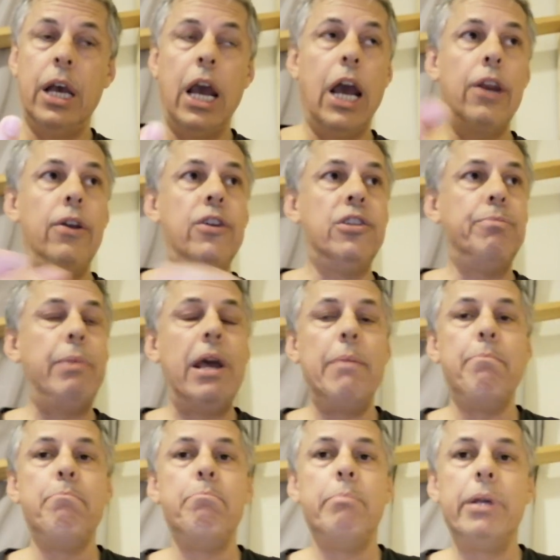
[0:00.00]
and you
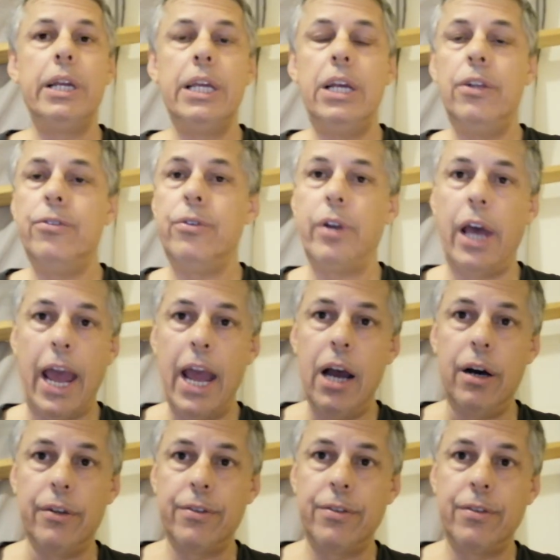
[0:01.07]
spend millions on a
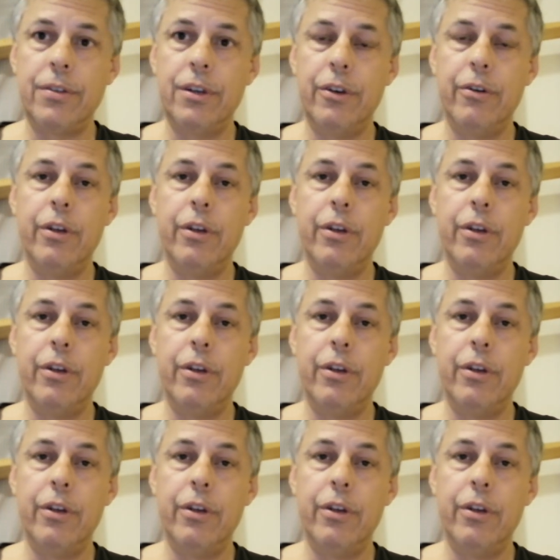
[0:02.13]
house